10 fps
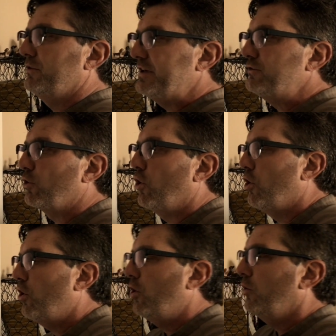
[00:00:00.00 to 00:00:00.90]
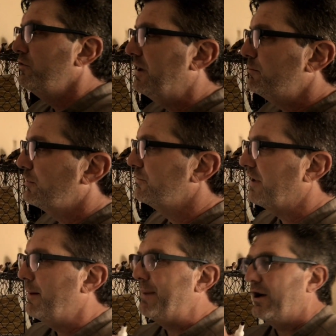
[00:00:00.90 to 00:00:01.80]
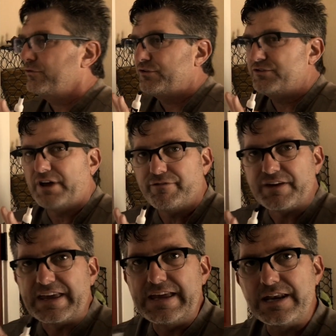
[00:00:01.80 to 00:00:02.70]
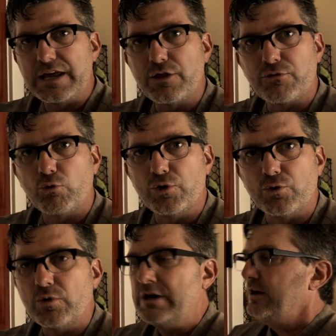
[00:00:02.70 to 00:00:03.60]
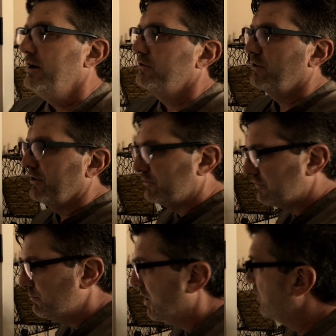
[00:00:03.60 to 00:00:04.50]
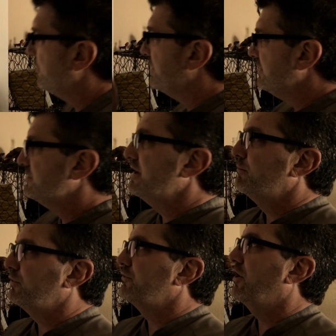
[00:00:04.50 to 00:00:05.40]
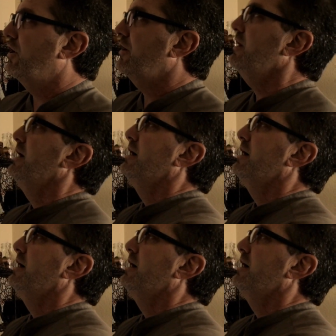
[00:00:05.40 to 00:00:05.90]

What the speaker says: These are all numbers about stuff getting through. So the smaller these numbers are,